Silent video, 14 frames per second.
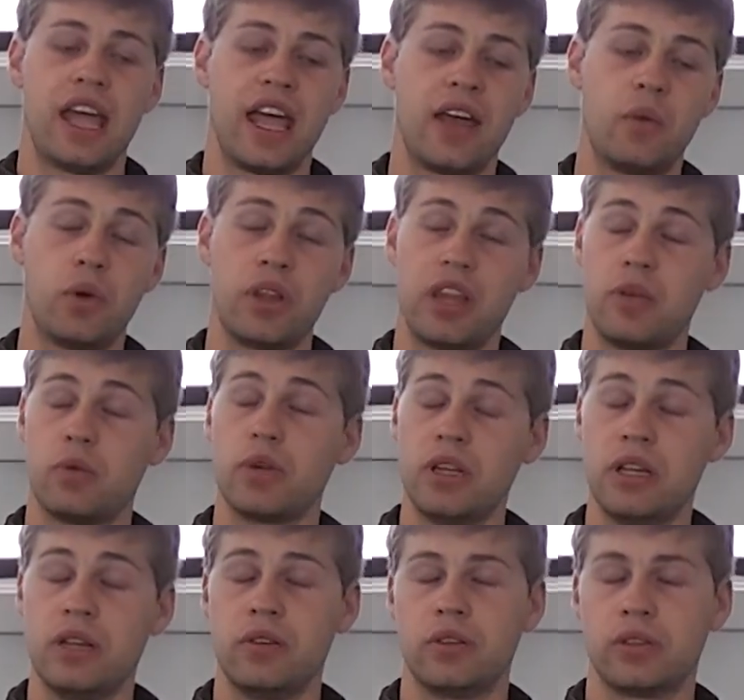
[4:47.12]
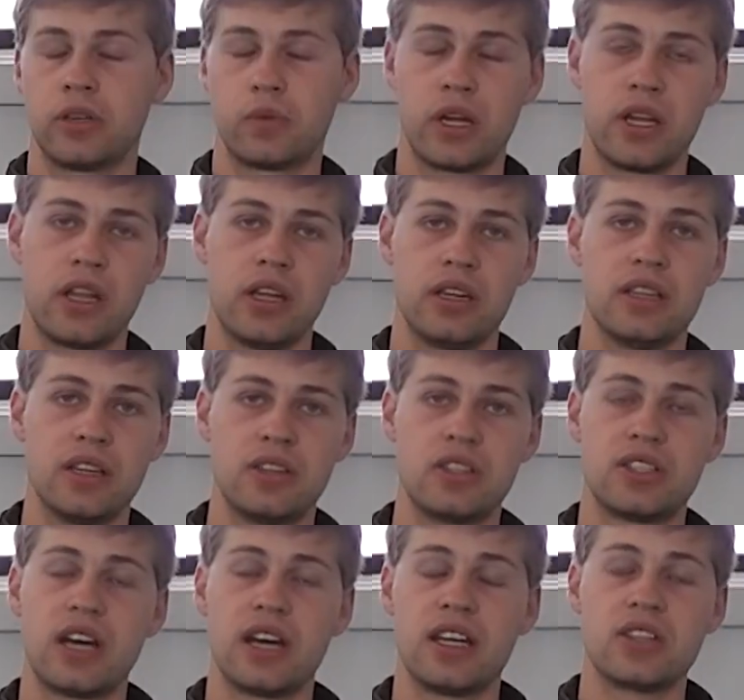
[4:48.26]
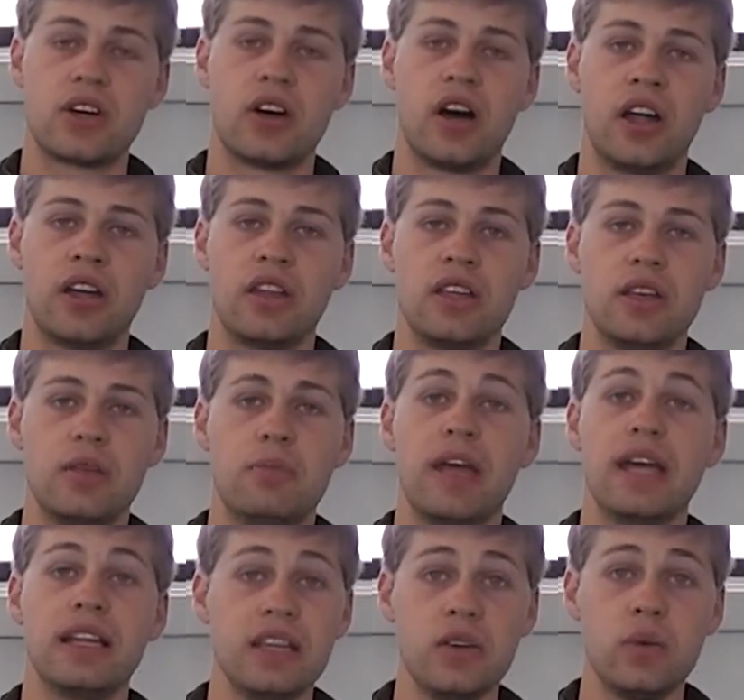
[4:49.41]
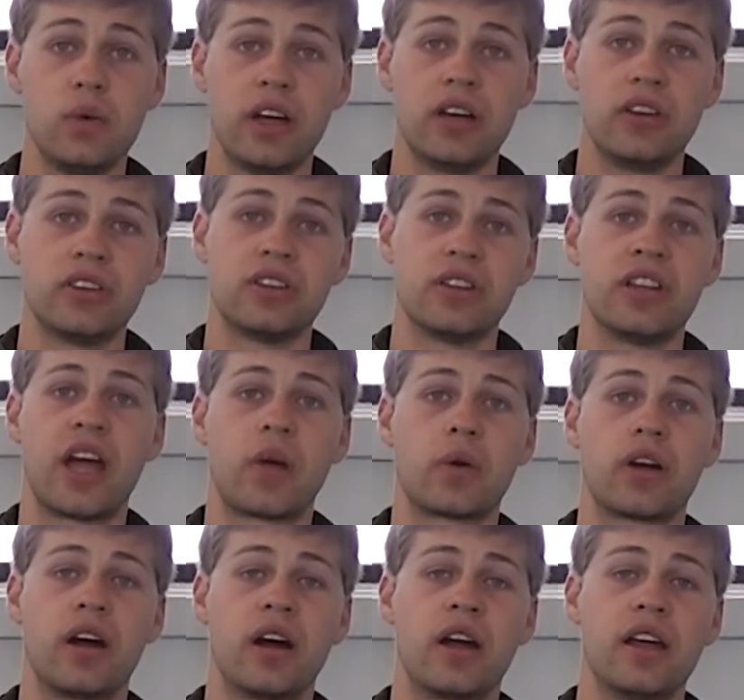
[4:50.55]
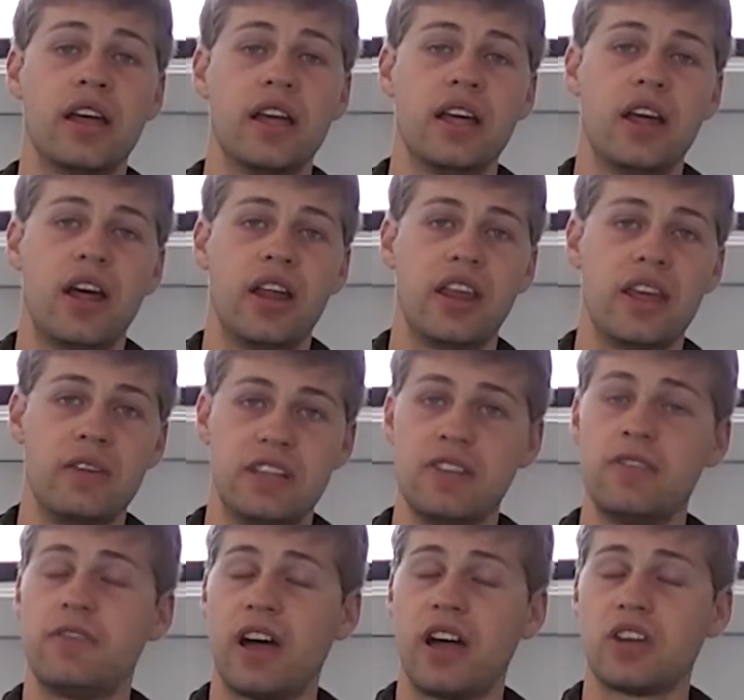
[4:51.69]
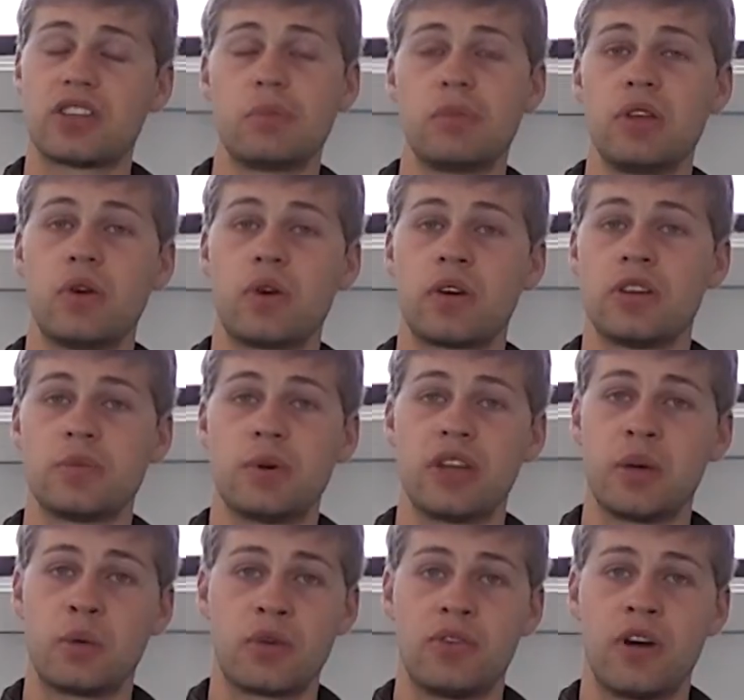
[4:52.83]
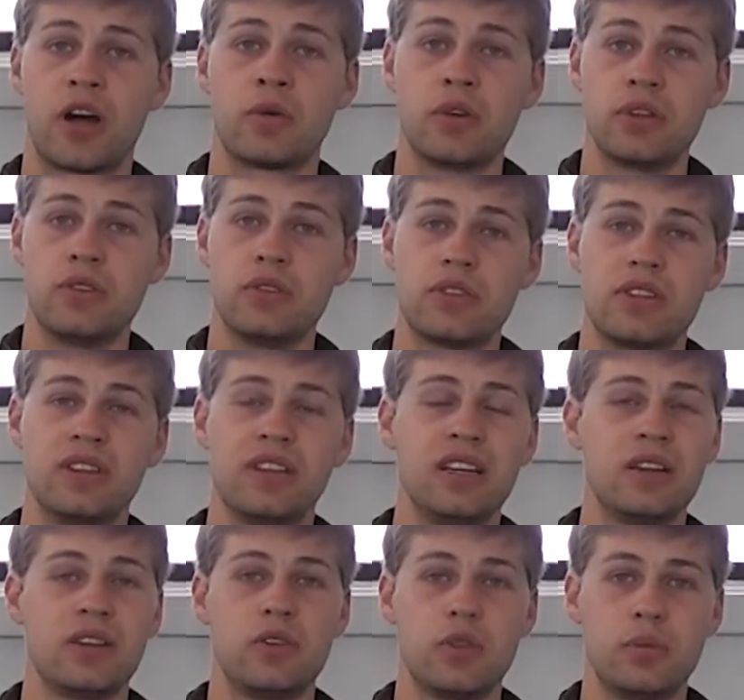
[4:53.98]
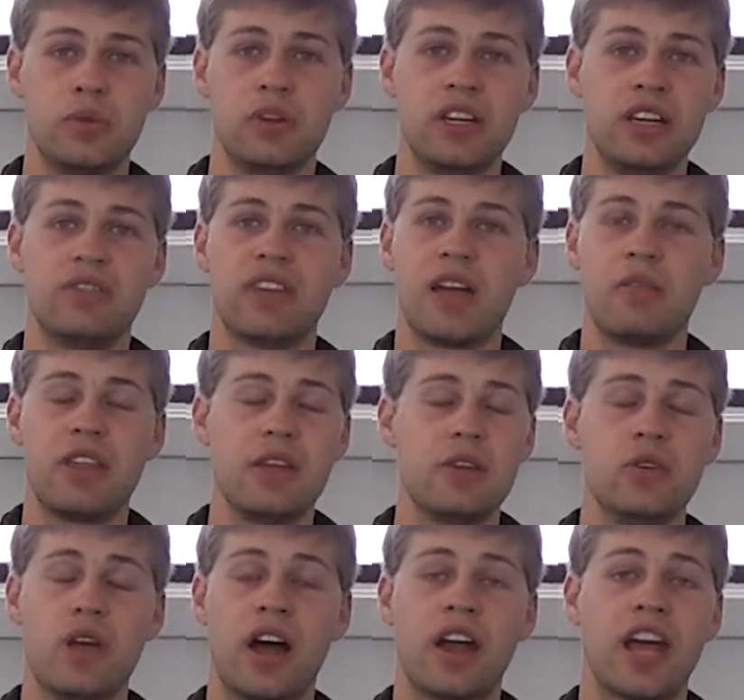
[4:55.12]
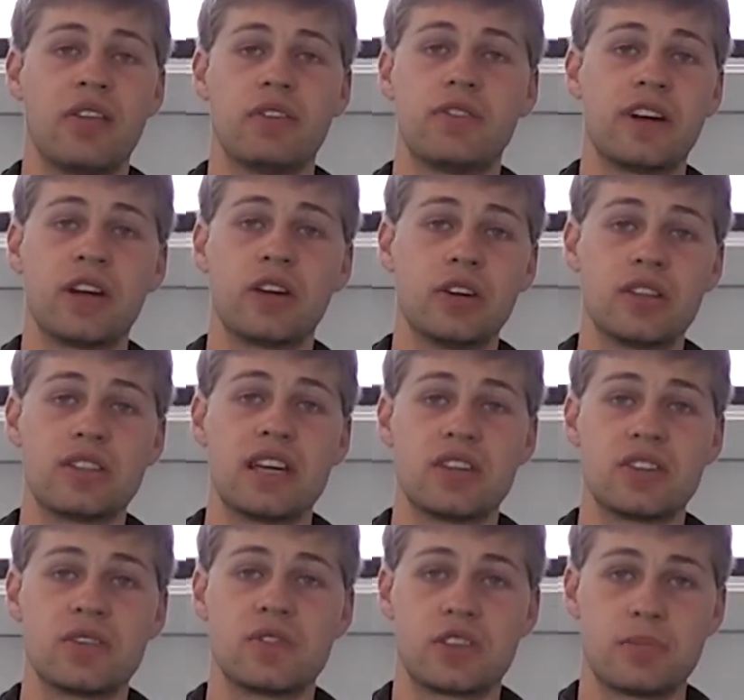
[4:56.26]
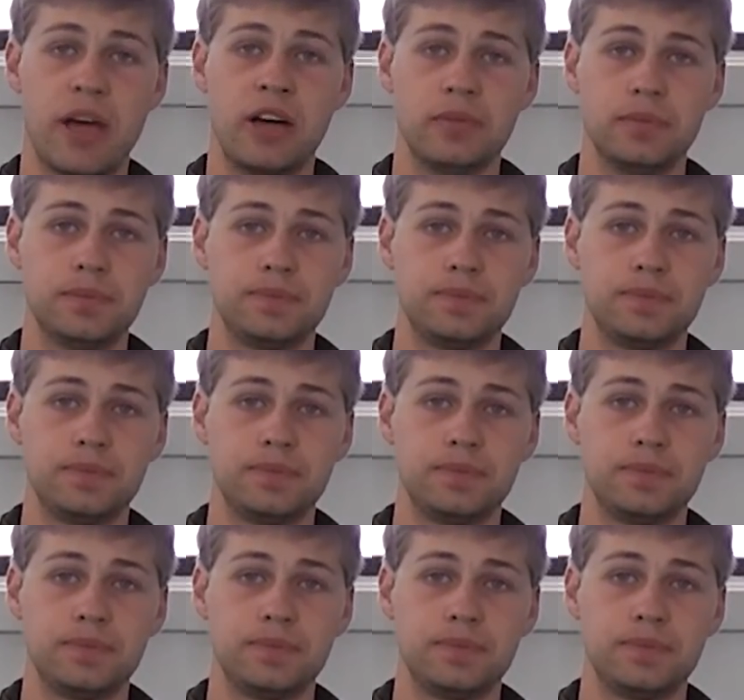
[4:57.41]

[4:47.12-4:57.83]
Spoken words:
And when they did studies on the baleen whales in that regard, they did find some of the organs, but they were far reduced, leading to the belief that they do not have a very good sense of smell.